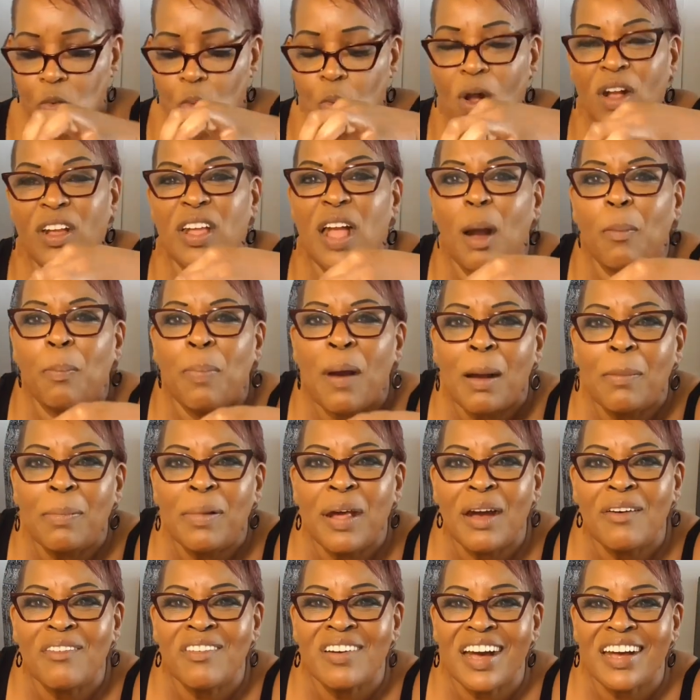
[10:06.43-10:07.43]
but y'all
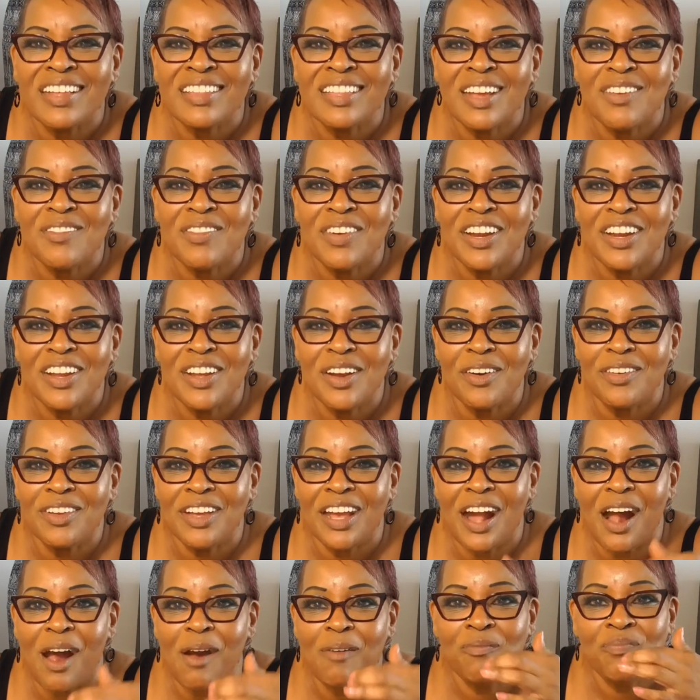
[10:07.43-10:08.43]
probably haven't got that video
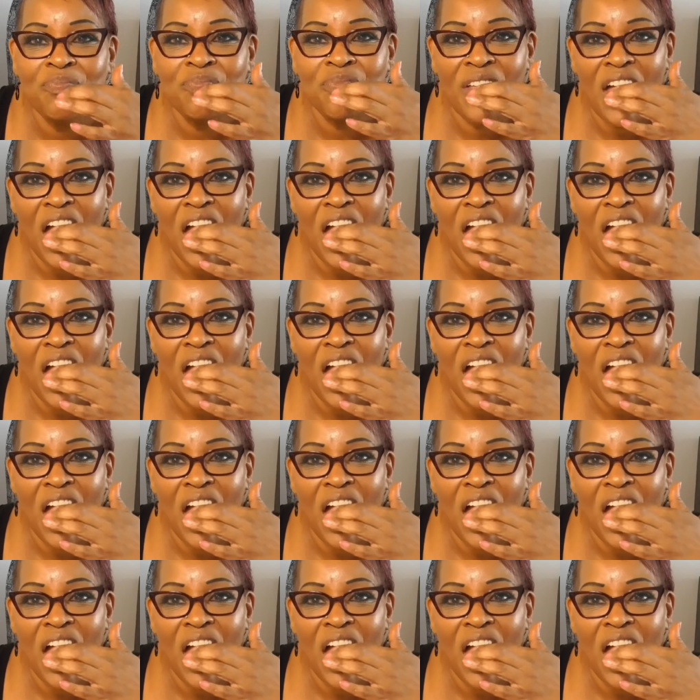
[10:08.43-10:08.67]
yet,